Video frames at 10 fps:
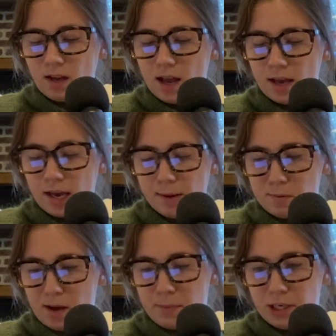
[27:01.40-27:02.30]
I am
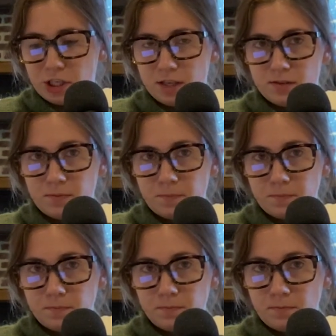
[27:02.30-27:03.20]
in my PJs.
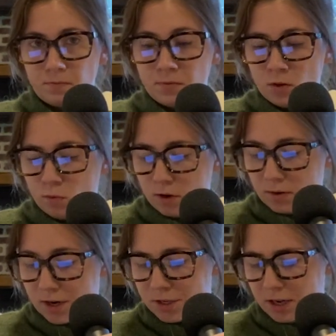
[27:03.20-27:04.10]
Well,
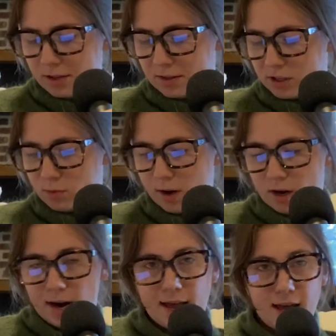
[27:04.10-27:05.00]
underneath this
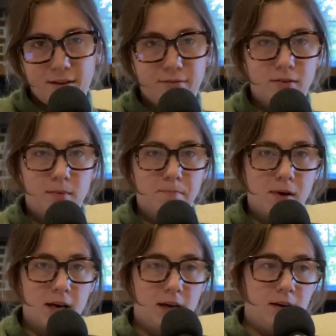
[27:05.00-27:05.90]
sweater, I have
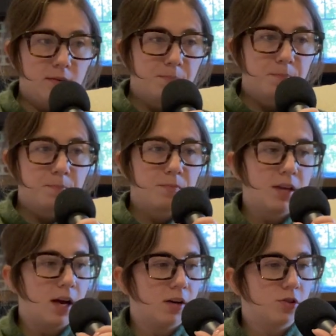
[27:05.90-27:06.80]
my
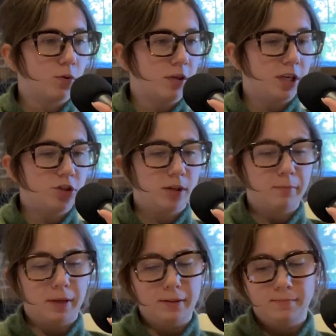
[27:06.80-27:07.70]
Eras Tour
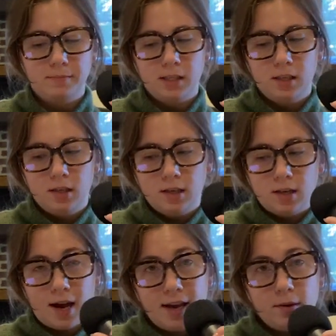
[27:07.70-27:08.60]
t-shirt, but
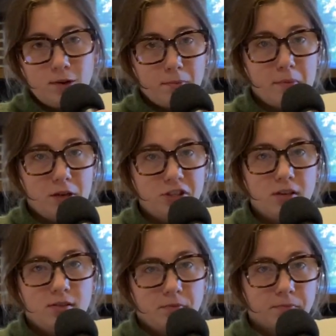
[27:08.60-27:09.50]
I am wearing my
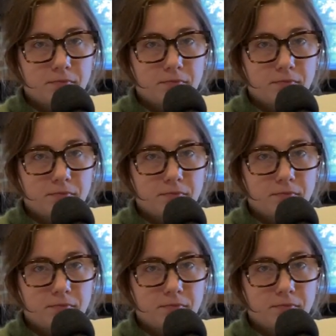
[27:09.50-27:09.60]
PJs.